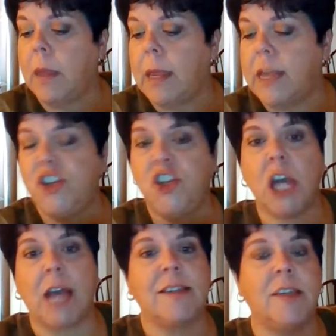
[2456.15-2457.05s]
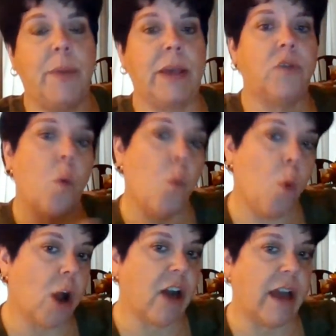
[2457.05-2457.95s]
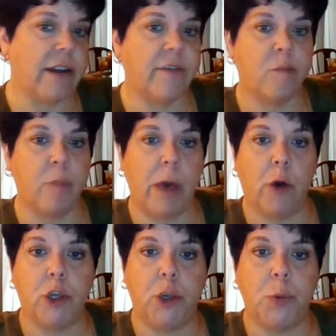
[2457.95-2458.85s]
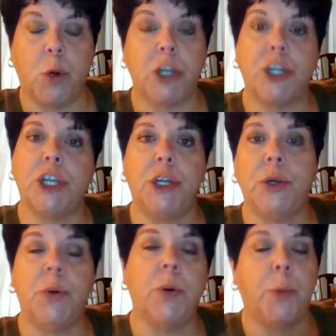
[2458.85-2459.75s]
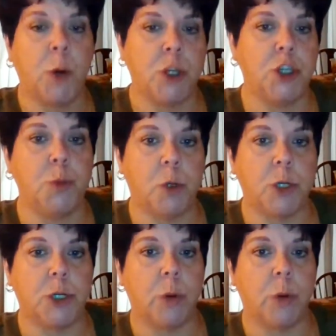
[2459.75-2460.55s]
It just depends on what kind of spell you want to do and what you want to